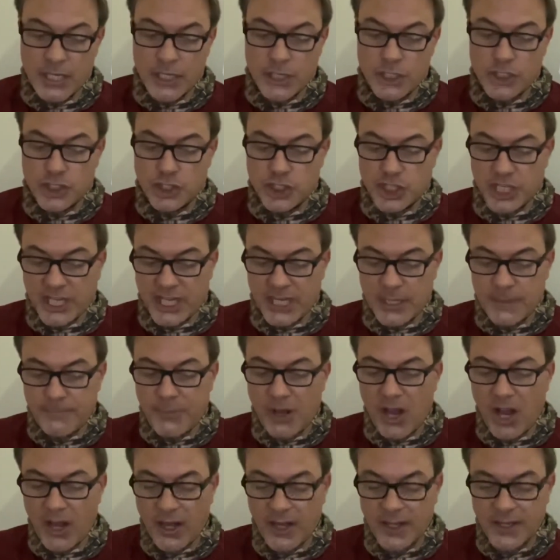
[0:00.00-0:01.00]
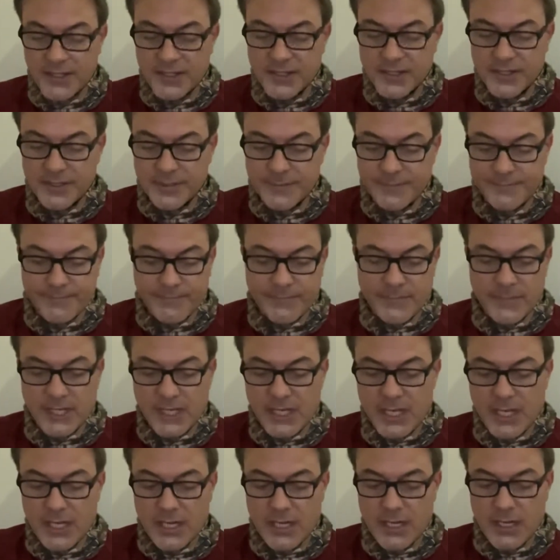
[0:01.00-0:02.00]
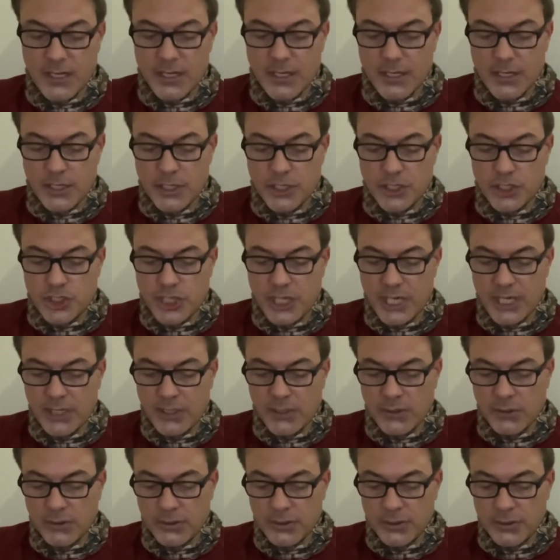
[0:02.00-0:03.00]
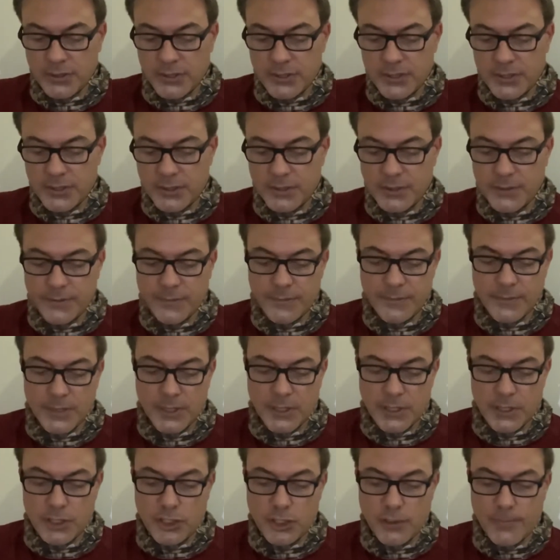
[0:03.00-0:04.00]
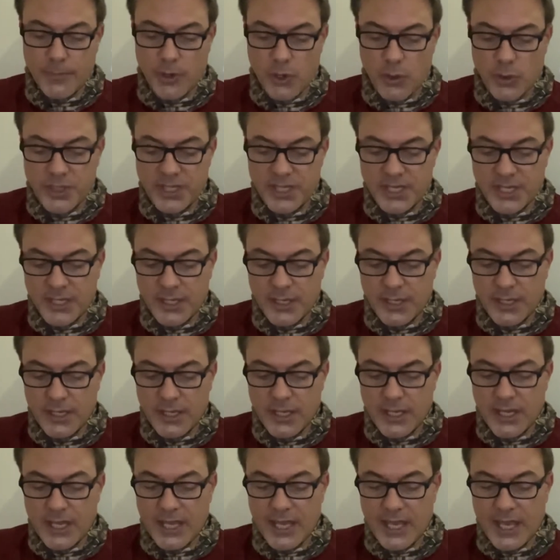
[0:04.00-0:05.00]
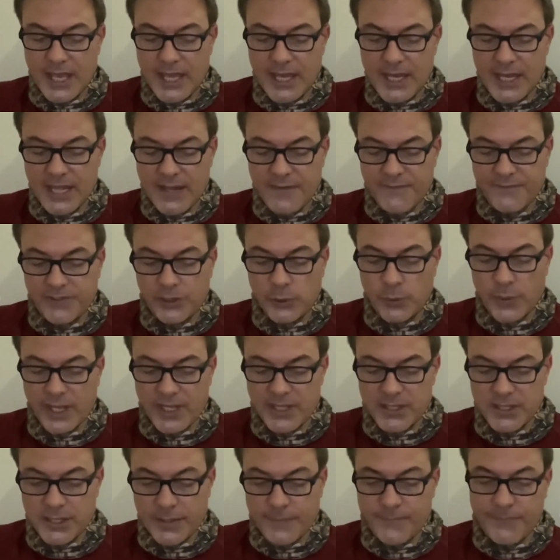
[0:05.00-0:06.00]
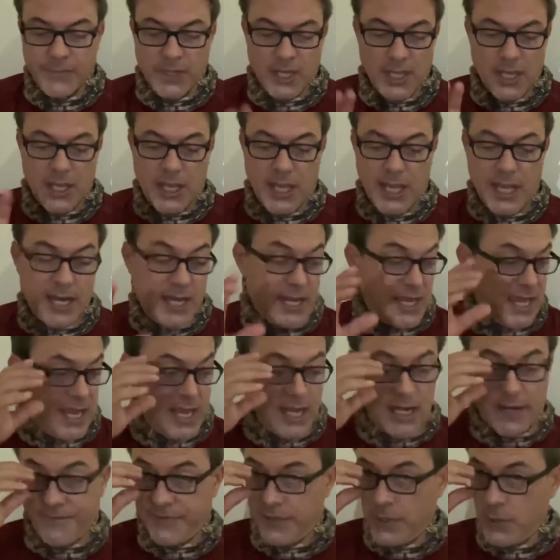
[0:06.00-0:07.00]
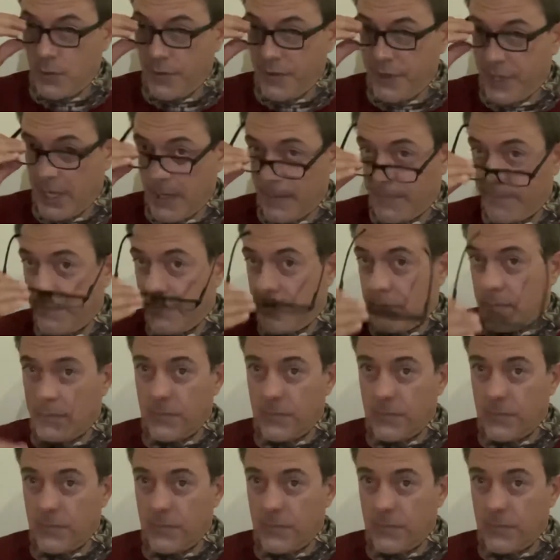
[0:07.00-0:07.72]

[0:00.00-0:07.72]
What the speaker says: chickenpox, shingles, pneumonia, and influenza. And again, a few of them